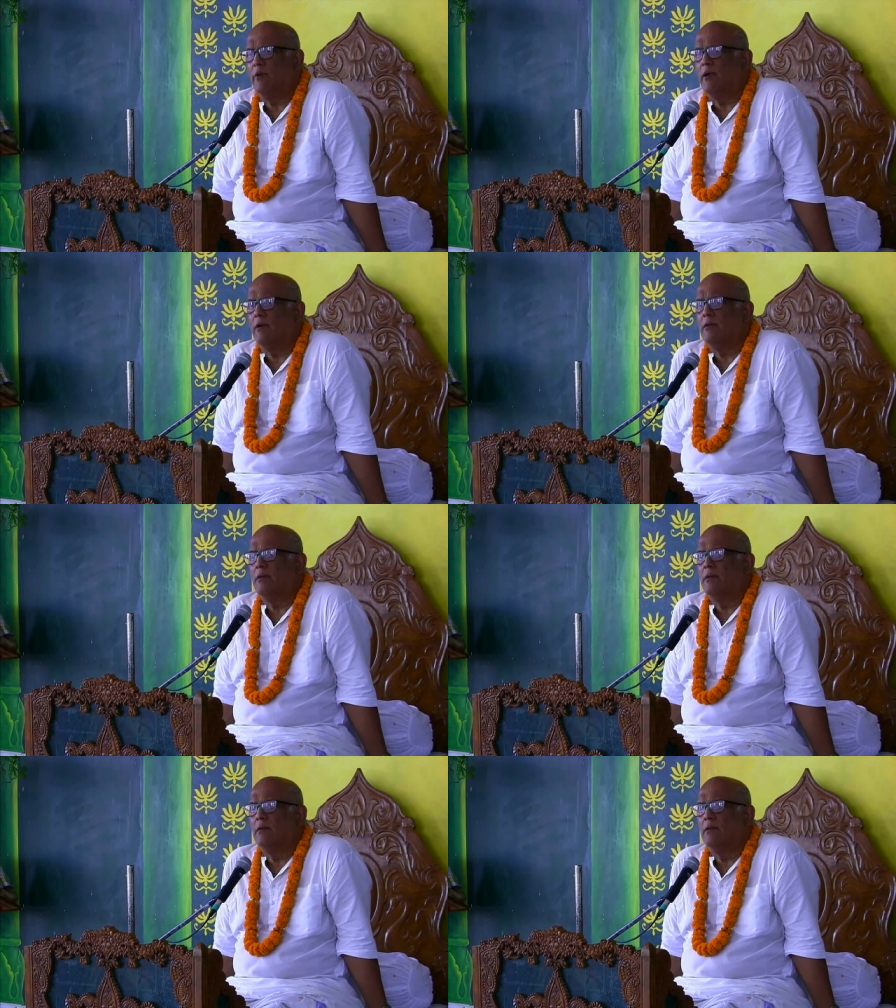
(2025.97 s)
We are,
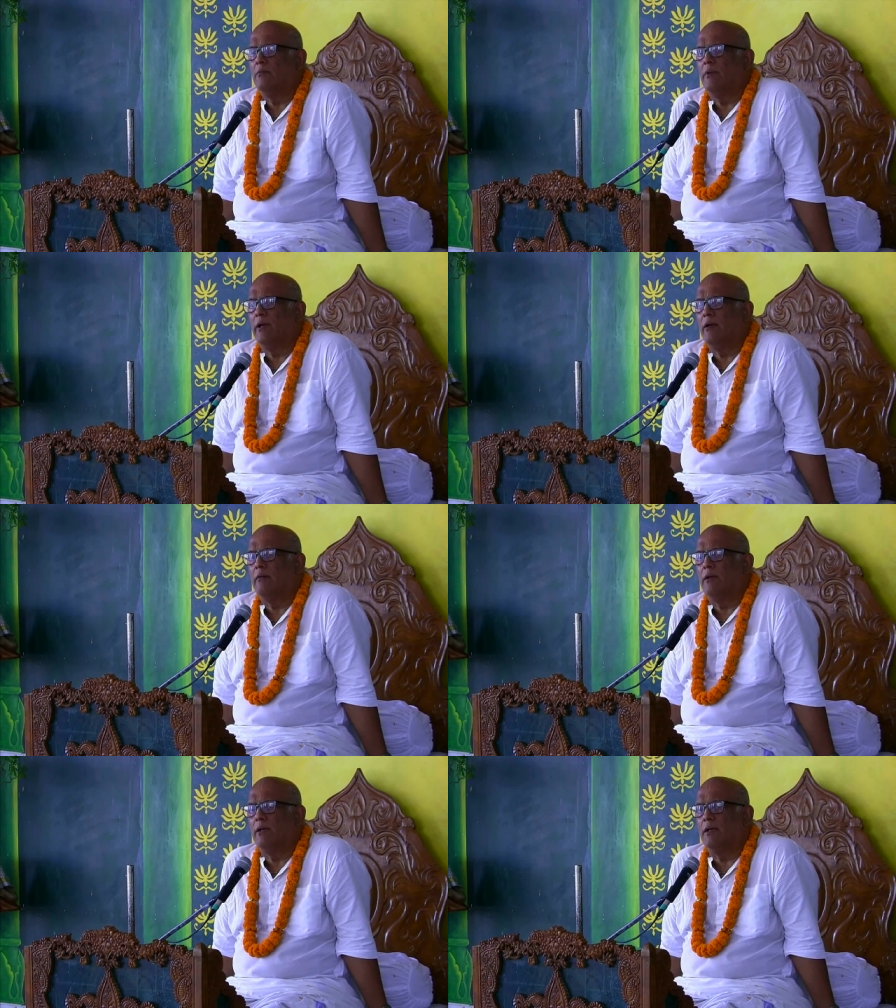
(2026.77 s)
we
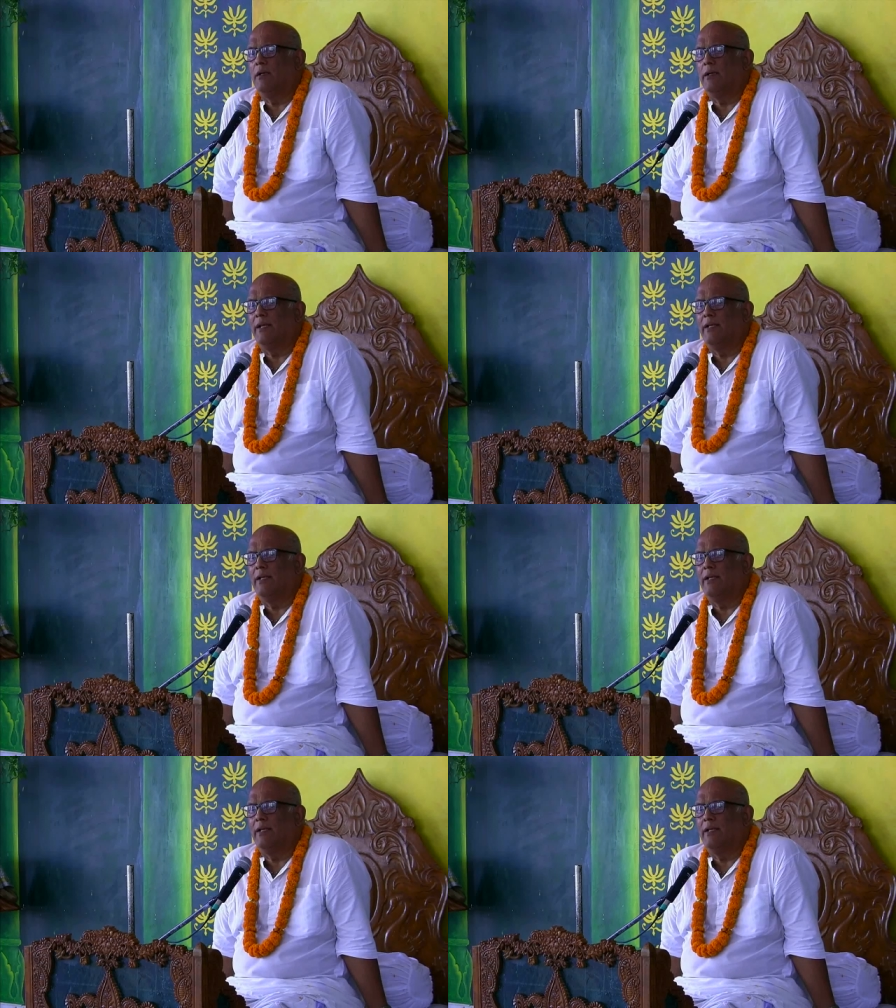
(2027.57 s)
are uh,